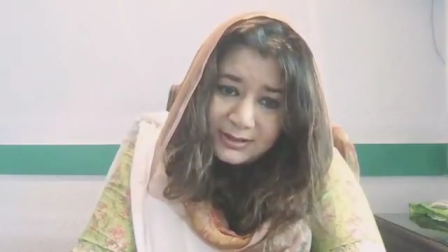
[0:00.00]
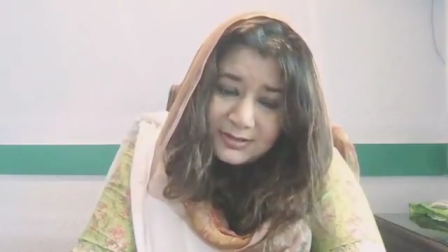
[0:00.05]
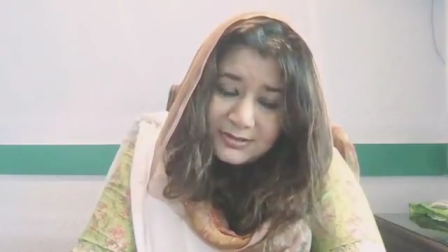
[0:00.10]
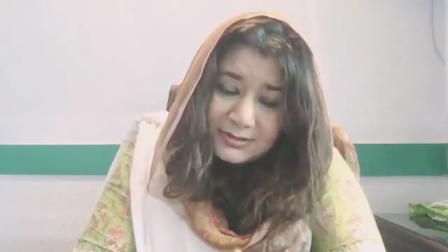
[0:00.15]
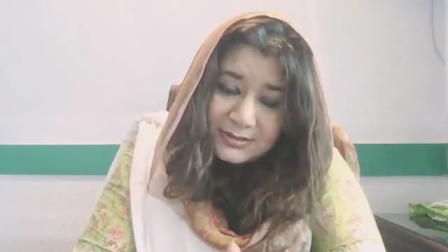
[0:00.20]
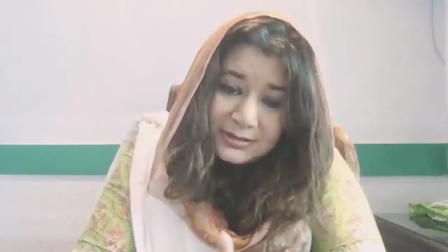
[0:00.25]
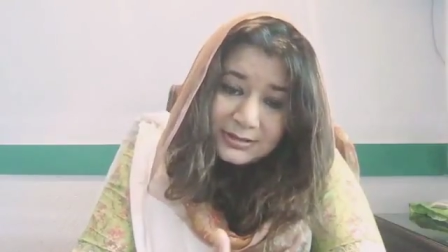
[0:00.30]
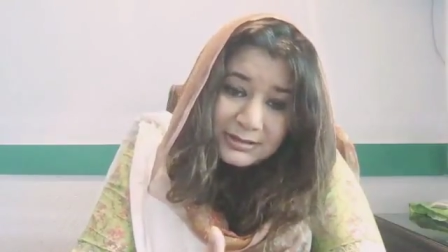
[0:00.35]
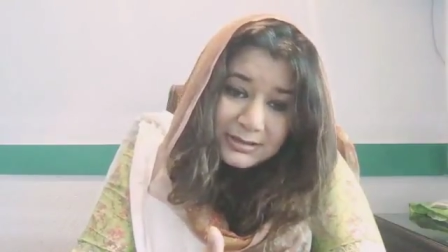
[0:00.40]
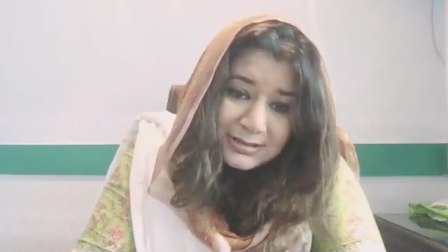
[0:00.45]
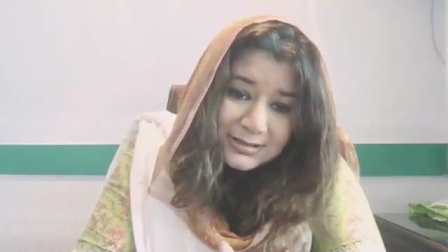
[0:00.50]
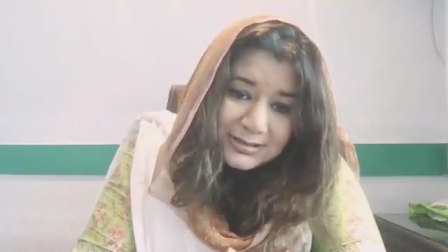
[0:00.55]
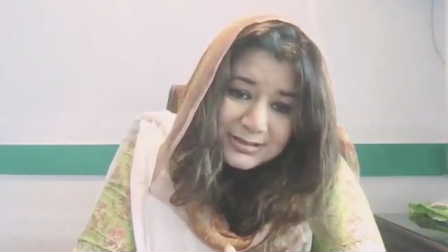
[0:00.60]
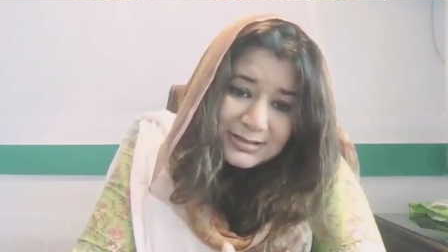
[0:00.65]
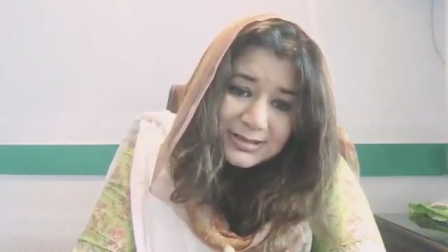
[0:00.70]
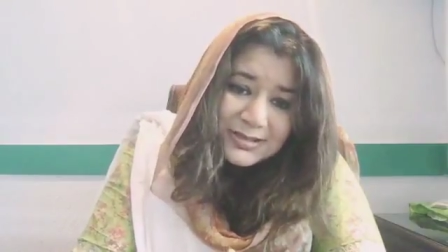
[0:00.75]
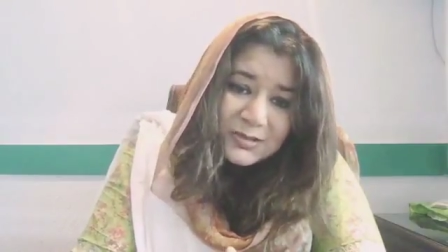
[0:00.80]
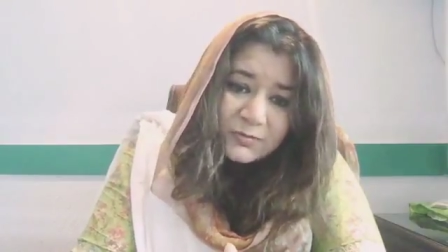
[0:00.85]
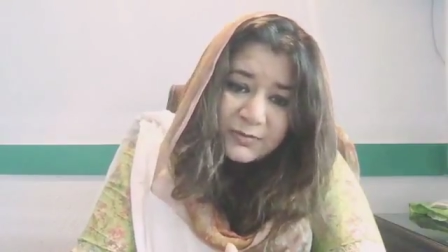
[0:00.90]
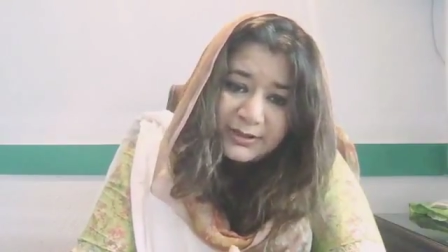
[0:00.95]
So this
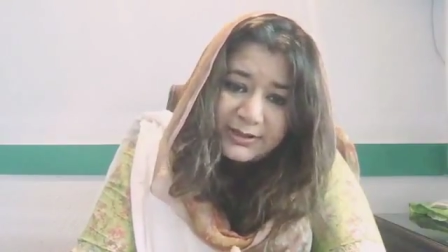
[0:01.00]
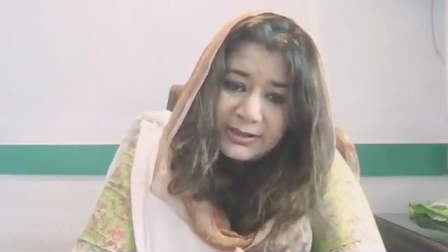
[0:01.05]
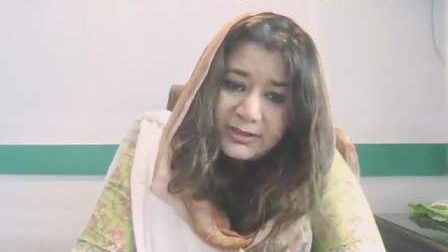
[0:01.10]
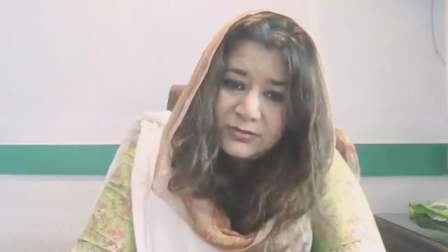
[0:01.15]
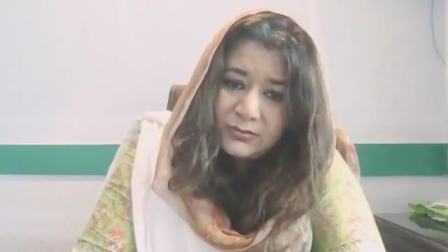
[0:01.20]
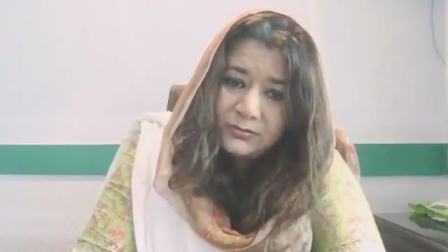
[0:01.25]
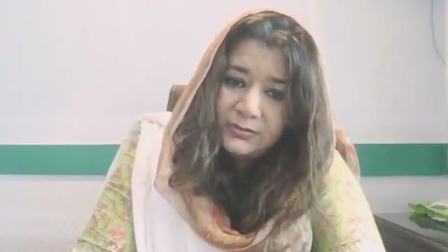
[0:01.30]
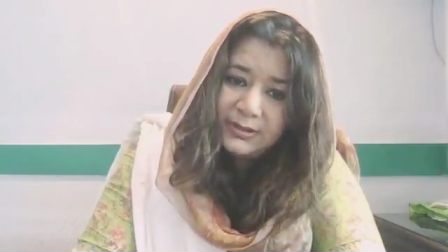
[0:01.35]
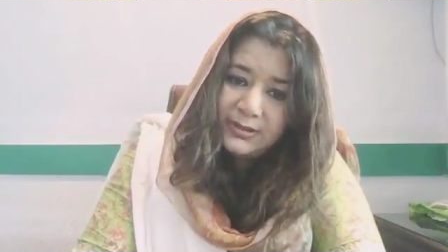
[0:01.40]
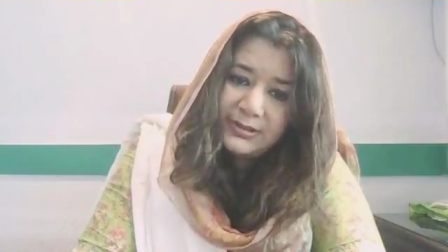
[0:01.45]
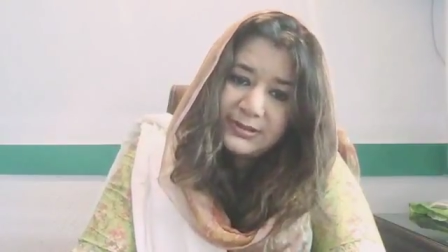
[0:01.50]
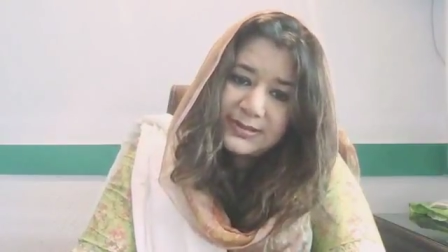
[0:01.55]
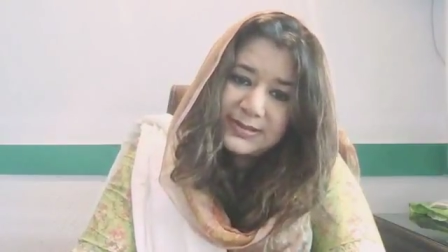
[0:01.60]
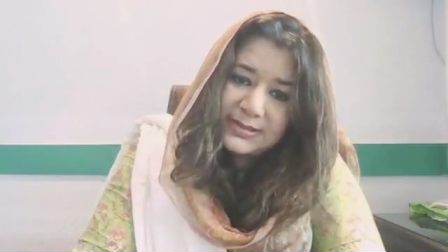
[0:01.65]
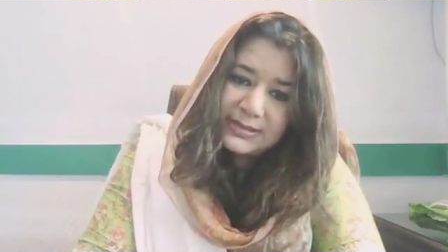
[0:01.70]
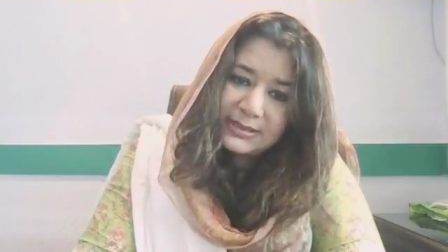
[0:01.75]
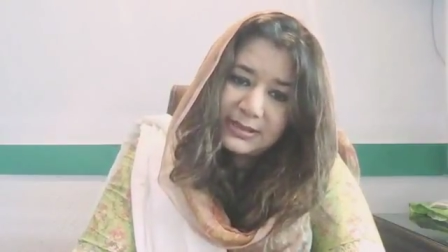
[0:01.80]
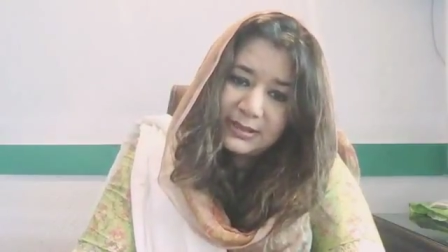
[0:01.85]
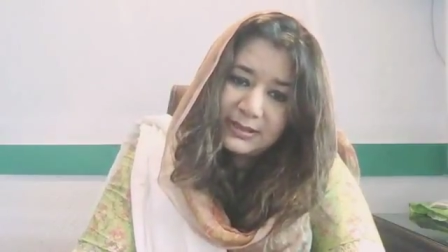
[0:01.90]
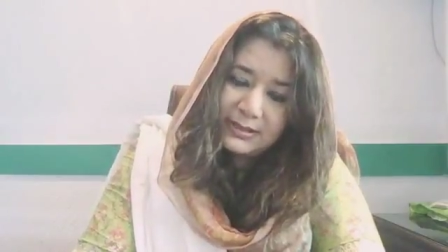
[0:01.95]
is what I don't
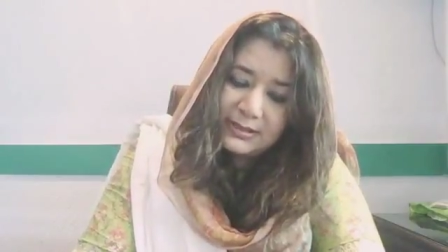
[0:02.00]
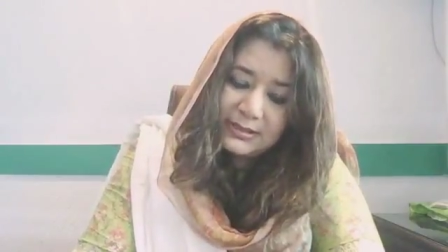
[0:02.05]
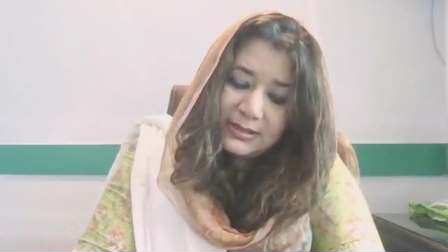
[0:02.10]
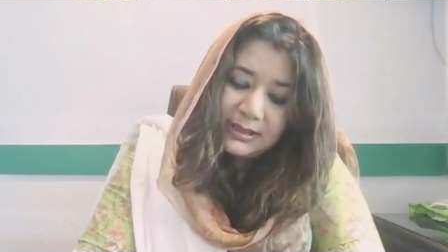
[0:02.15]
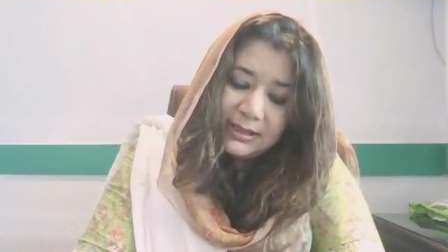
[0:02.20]
understand.